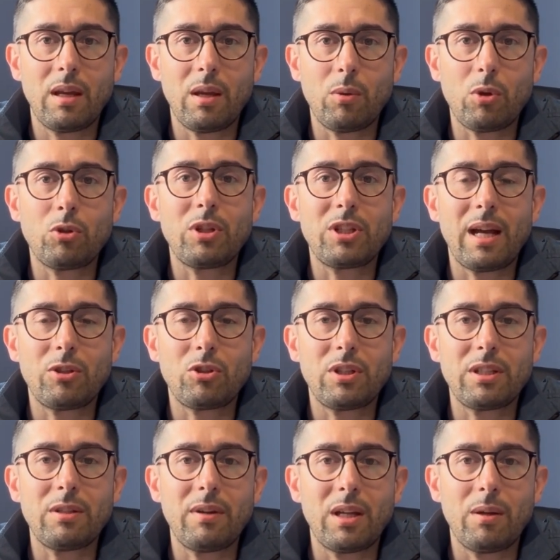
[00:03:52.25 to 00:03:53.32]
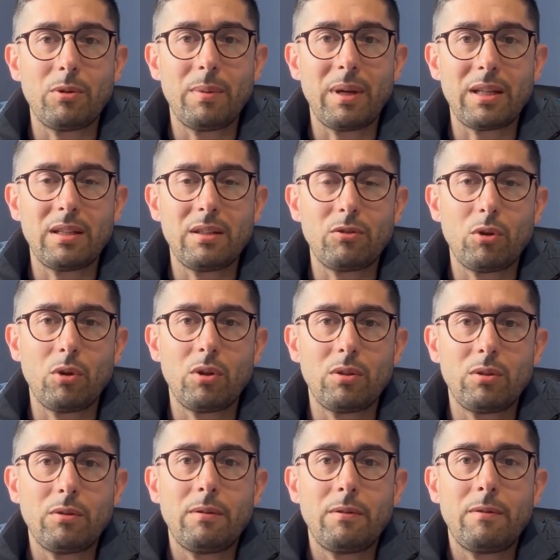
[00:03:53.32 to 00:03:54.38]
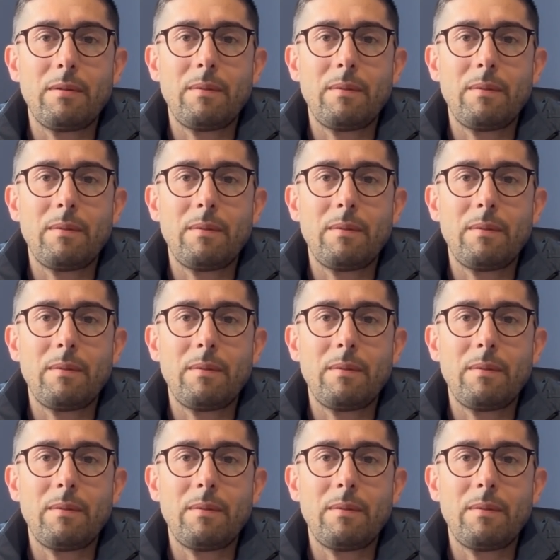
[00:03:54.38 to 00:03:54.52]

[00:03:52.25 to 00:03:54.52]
which was actually developed mainly for